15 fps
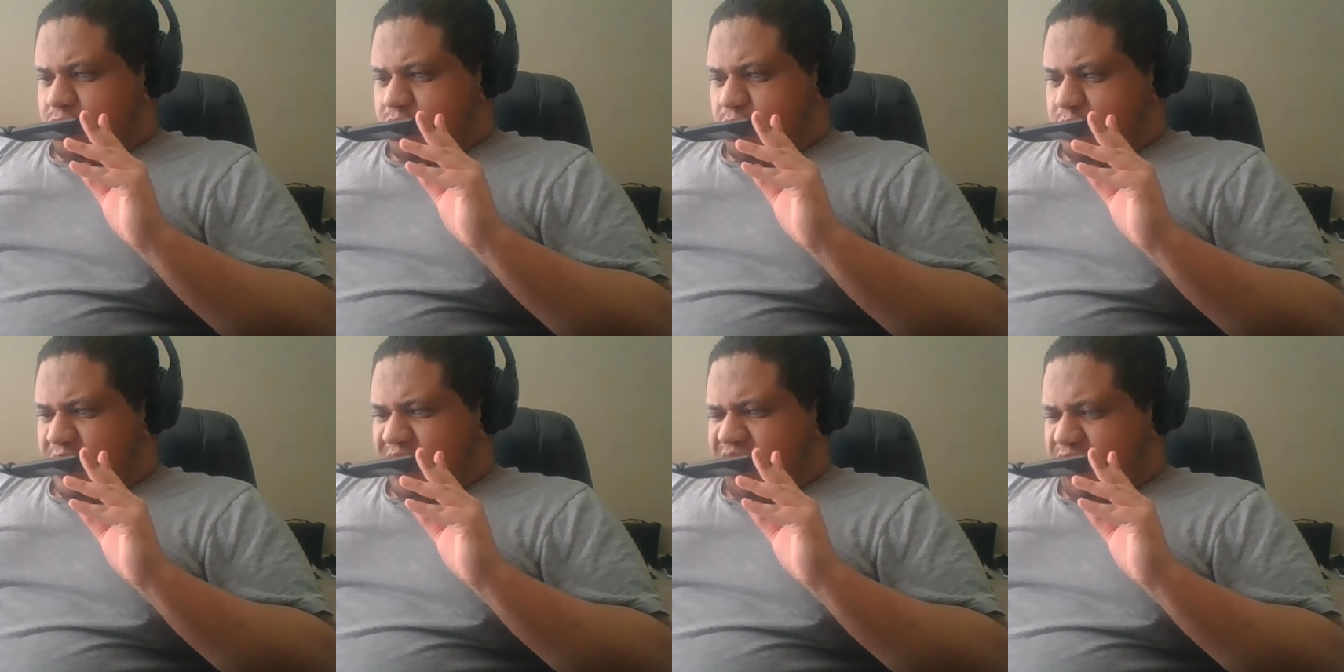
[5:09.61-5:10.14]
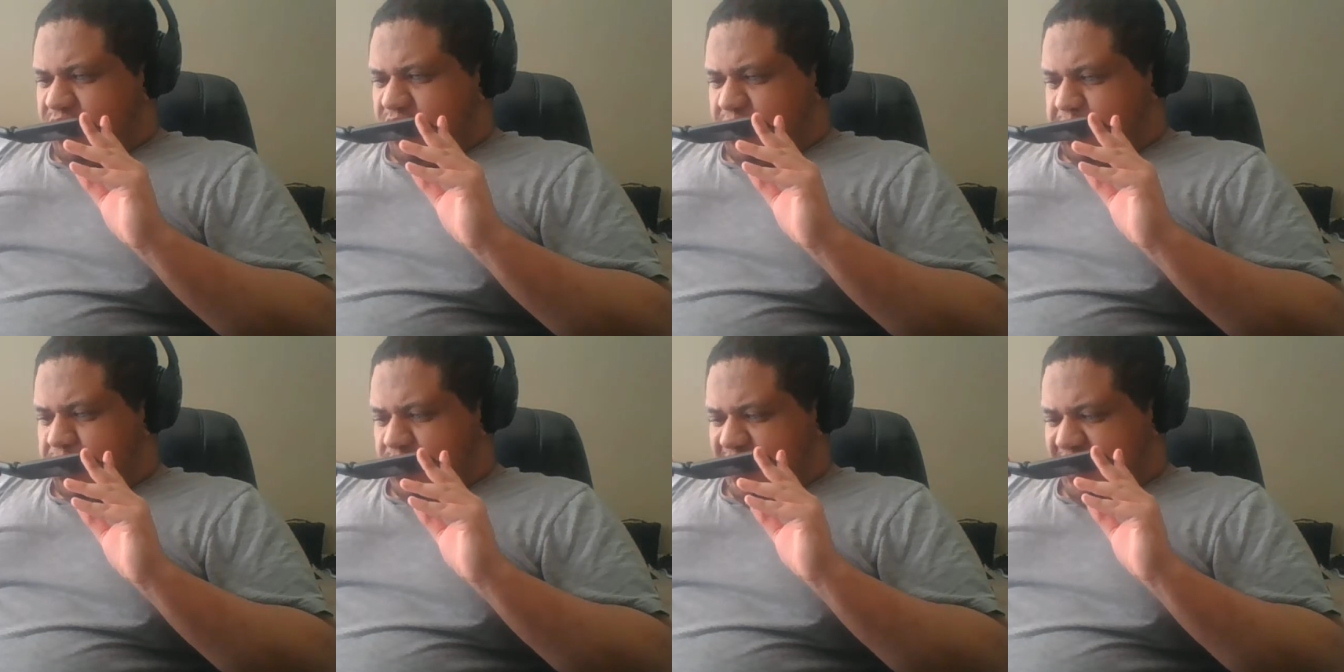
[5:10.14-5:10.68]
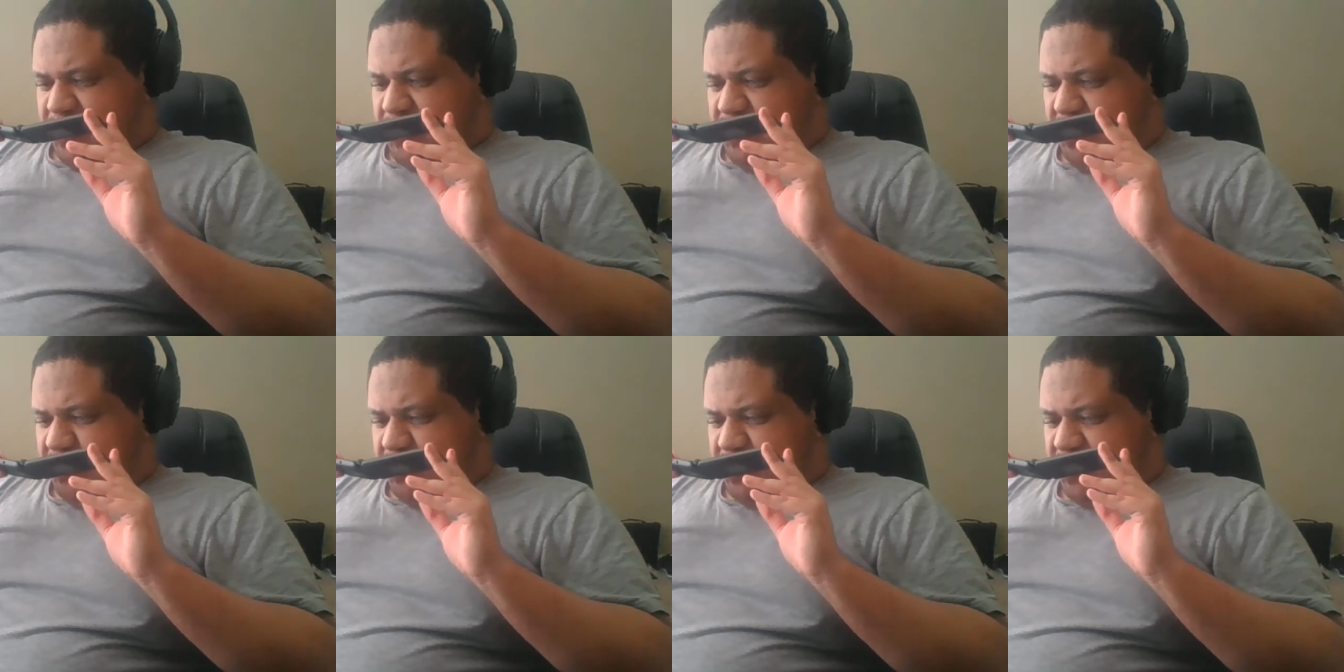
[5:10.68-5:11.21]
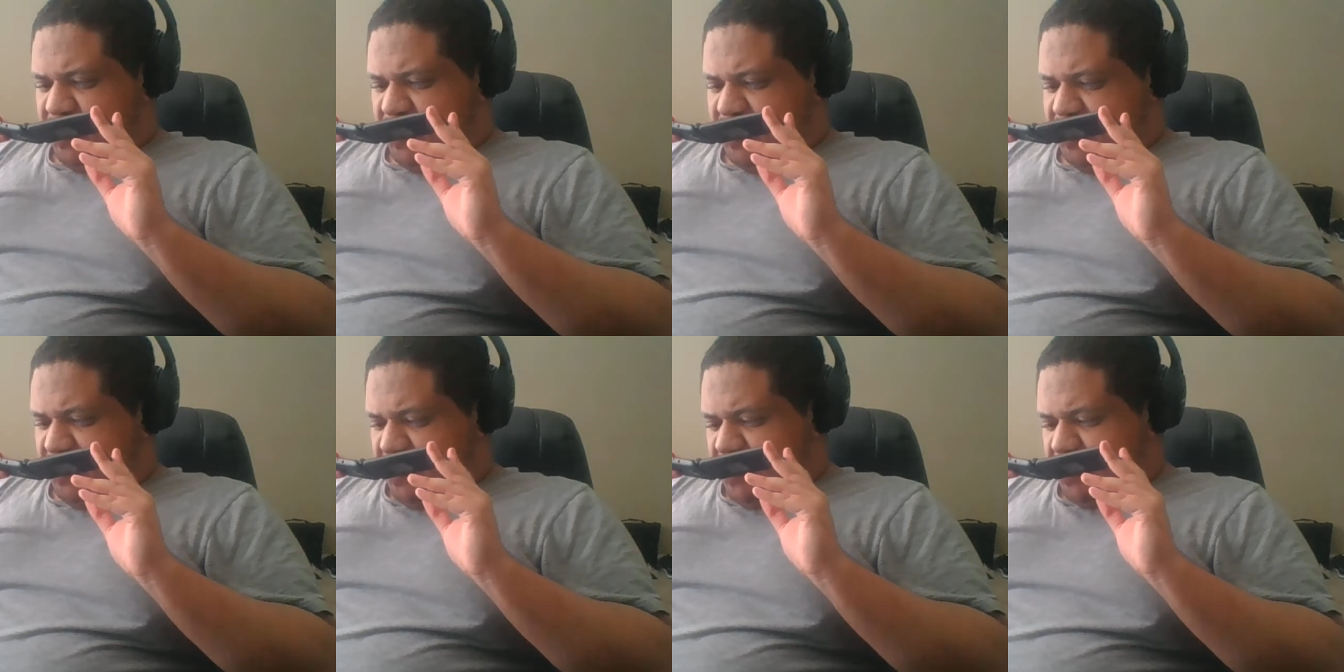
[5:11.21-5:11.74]
So definitely good for like senior
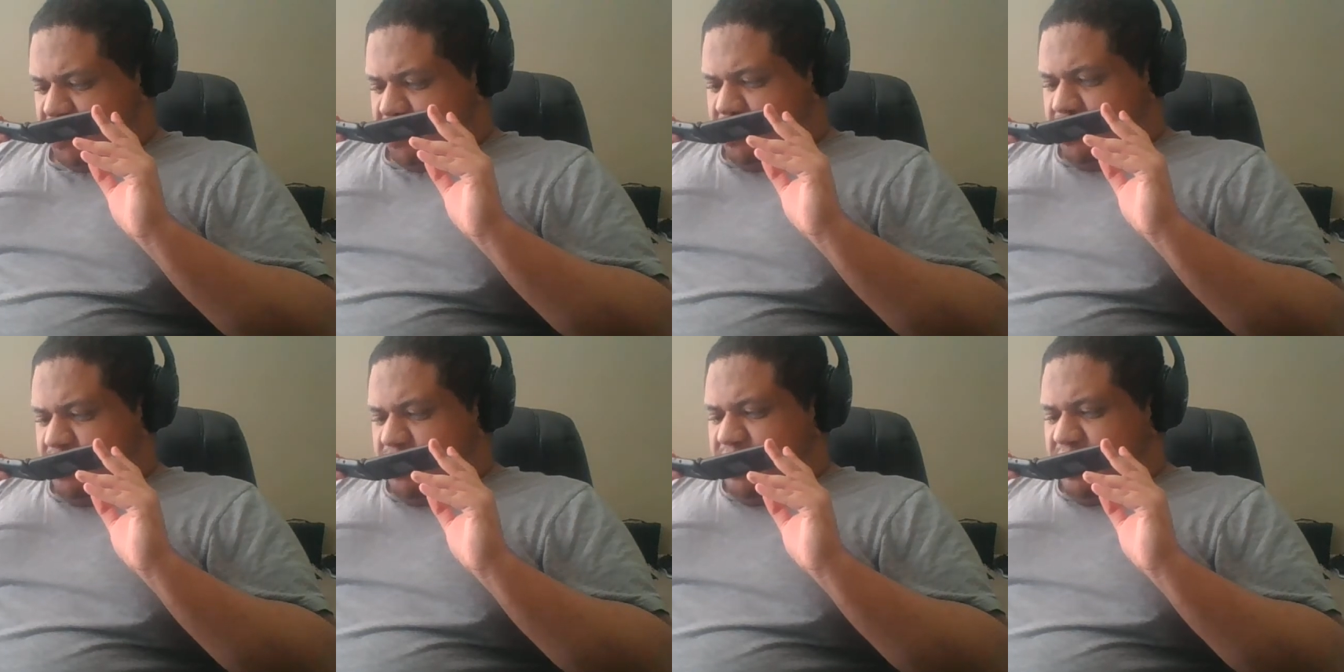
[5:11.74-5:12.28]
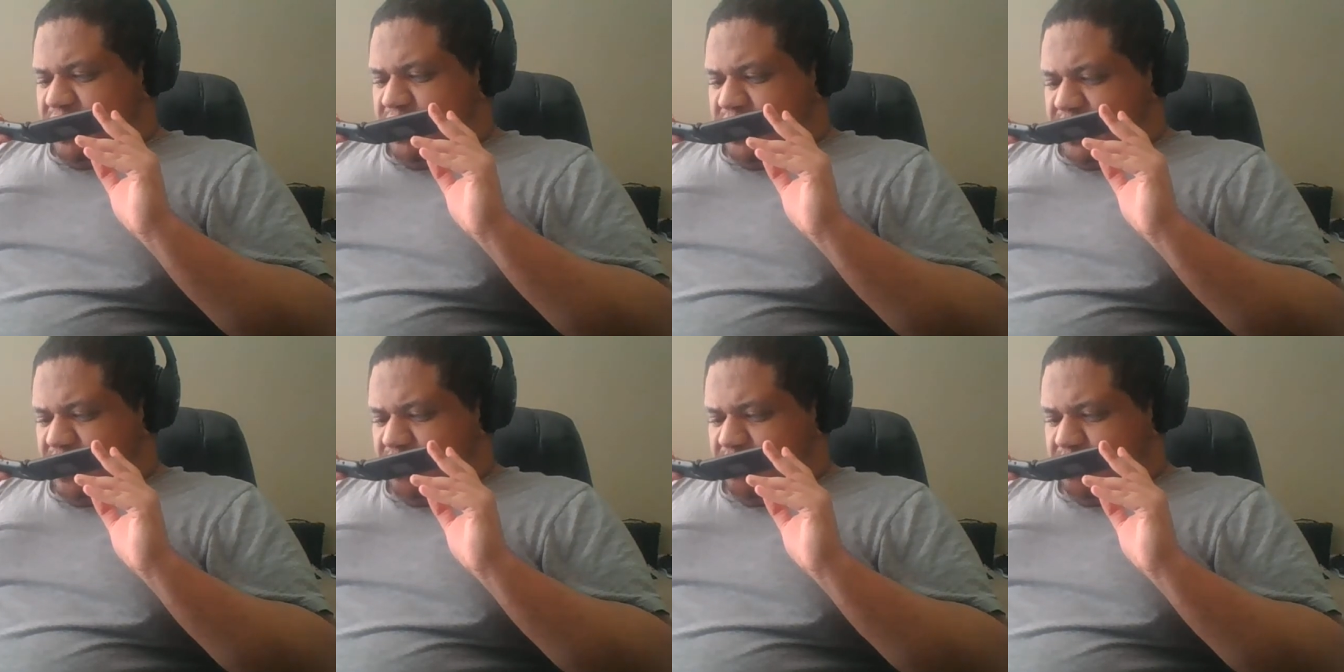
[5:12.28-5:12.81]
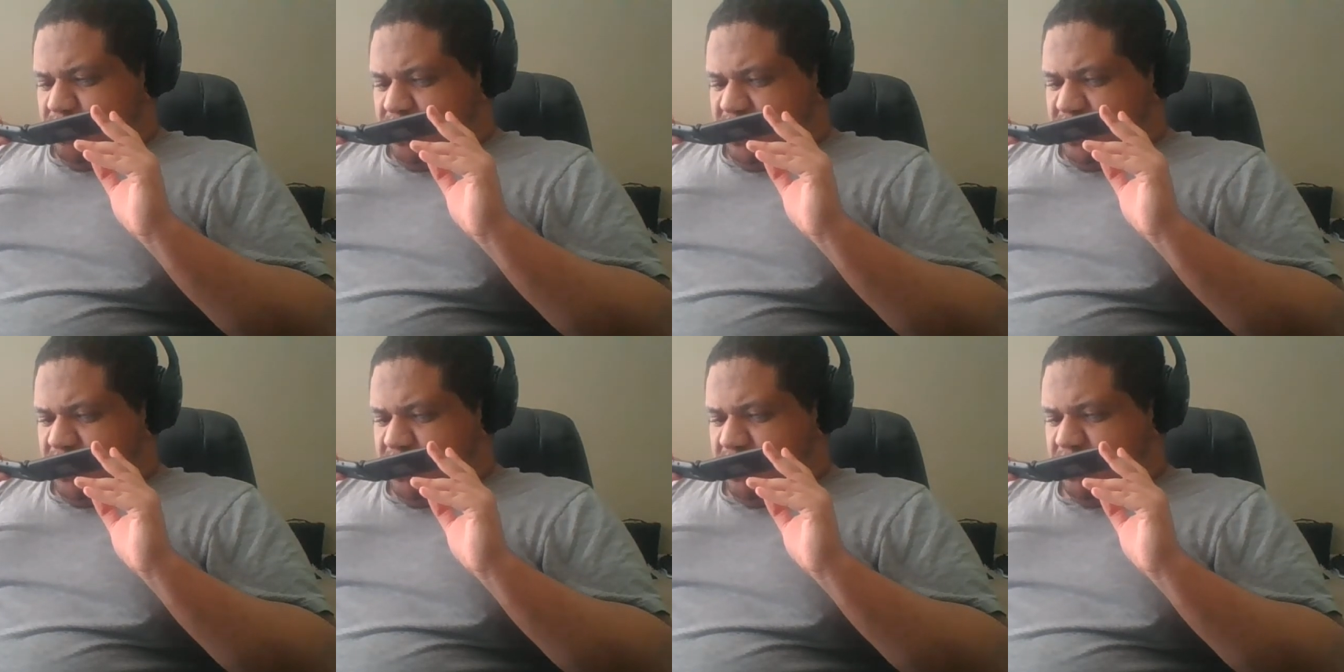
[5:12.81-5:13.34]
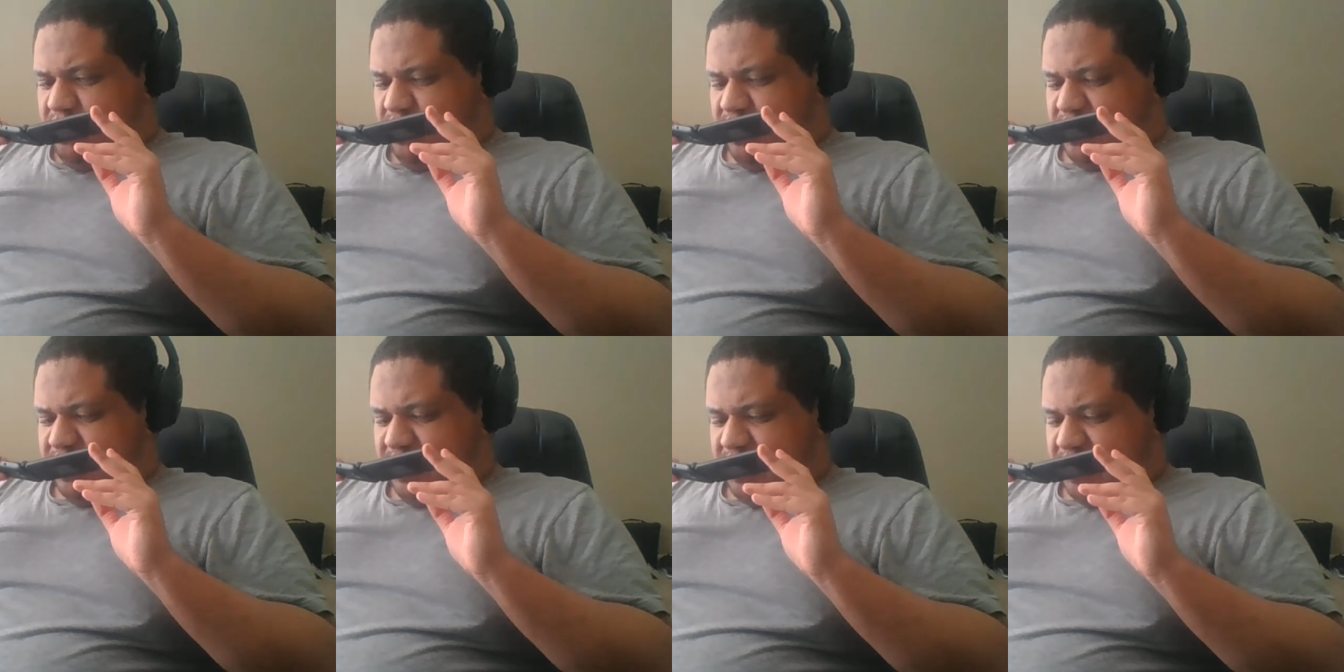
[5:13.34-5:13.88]
citizens and the elderly
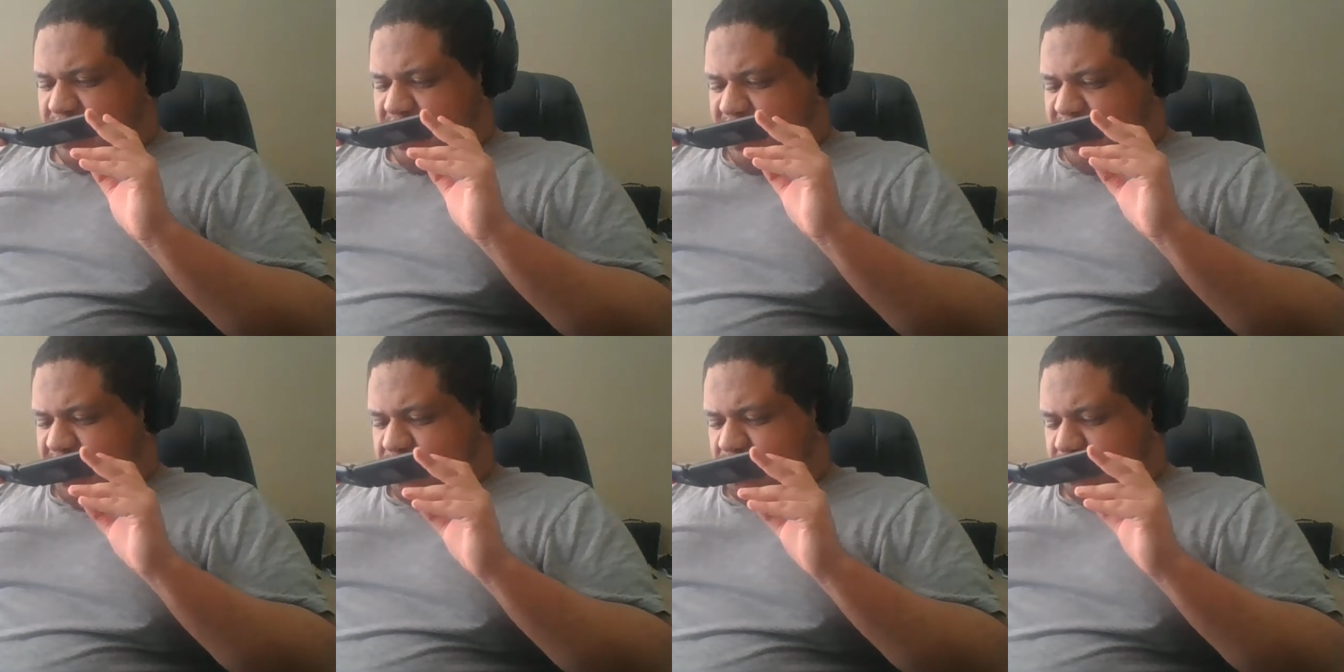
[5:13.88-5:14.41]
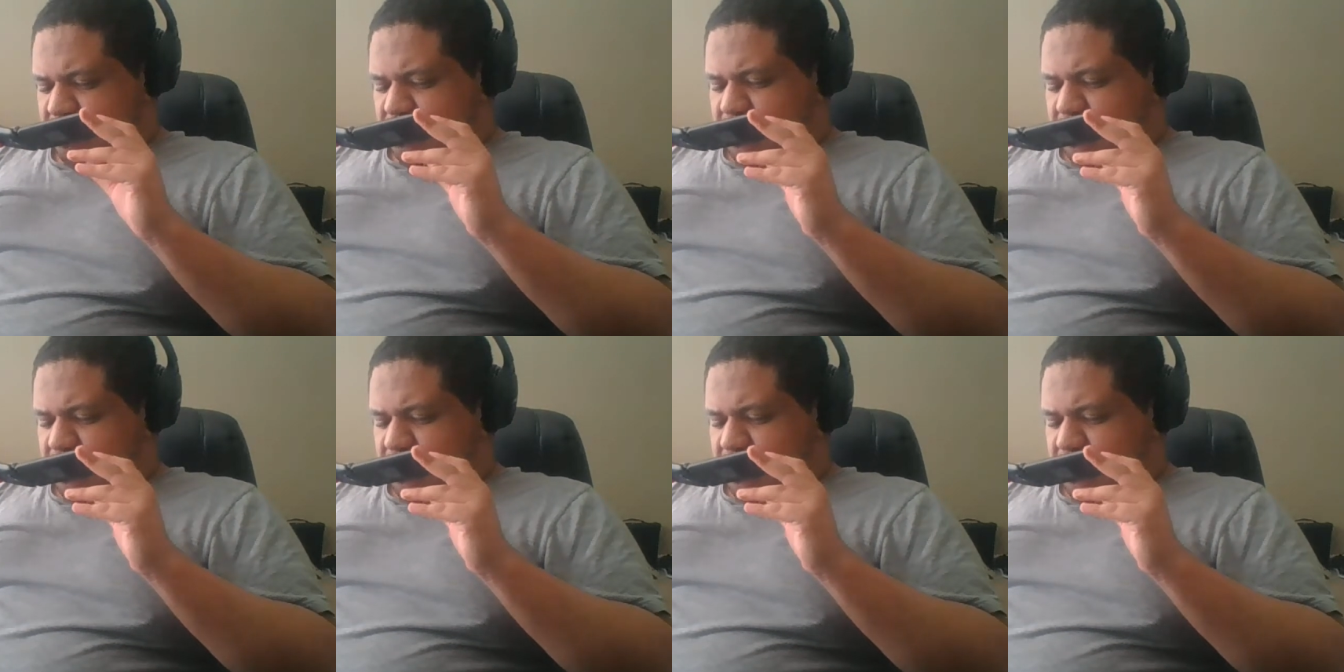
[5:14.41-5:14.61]
and things of that nature.